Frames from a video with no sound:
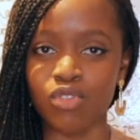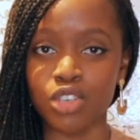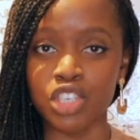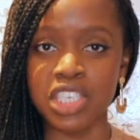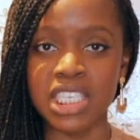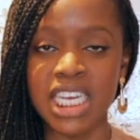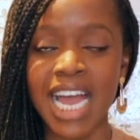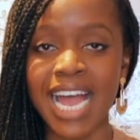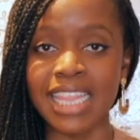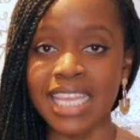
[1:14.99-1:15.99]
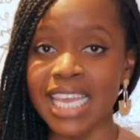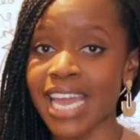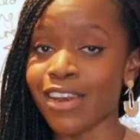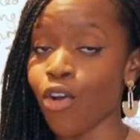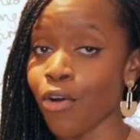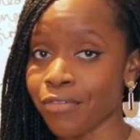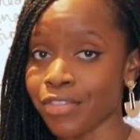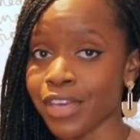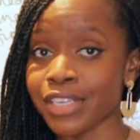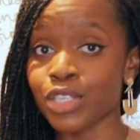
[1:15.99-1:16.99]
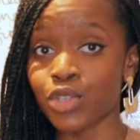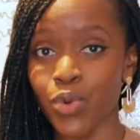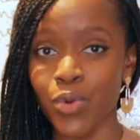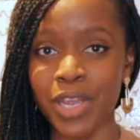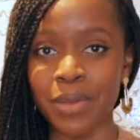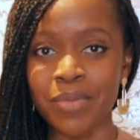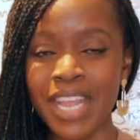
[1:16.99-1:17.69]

Rochester at the end of the story.